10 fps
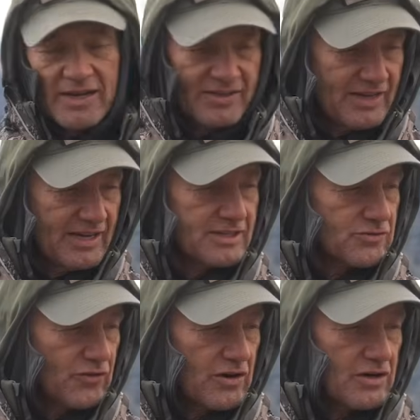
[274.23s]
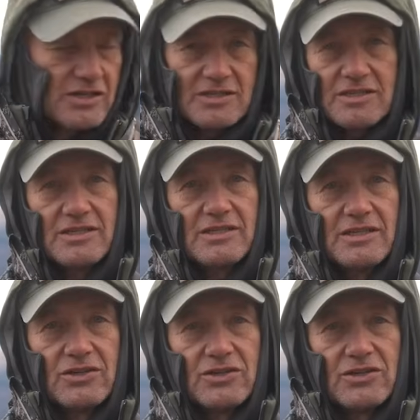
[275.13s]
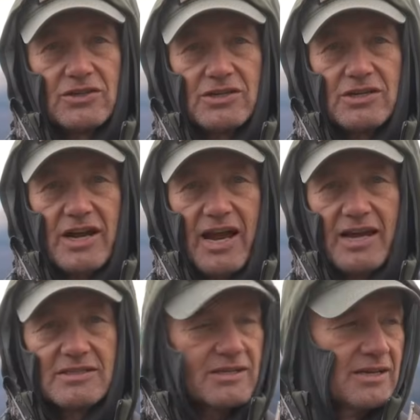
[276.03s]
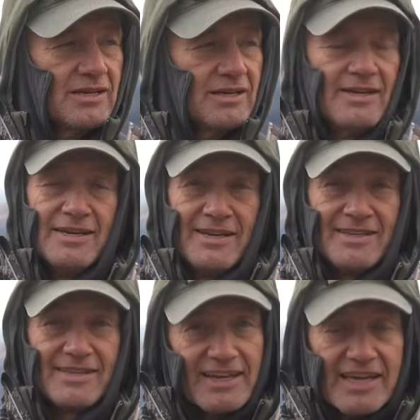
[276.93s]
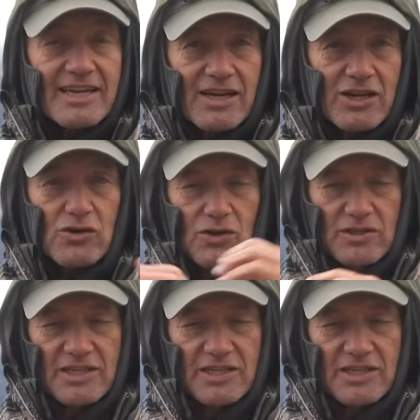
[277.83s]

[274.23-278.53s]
And then as far as, you know, your hands, they can get cold.